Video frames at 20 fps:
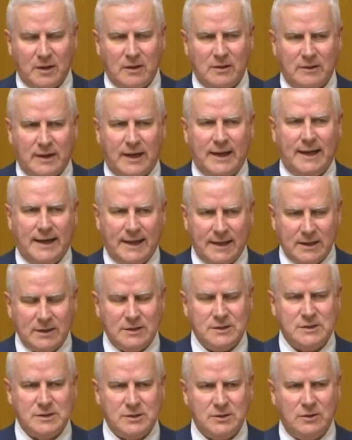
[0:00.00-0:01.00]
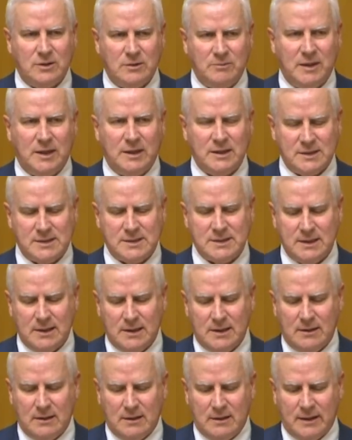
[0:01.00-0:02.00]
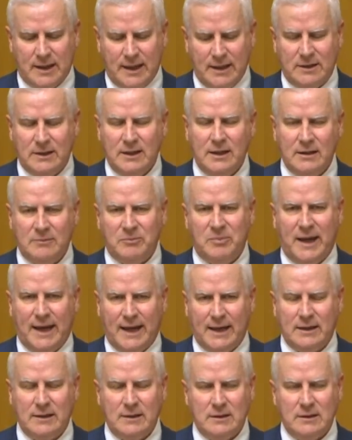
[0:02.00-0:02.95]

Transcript: They are concerned because they think back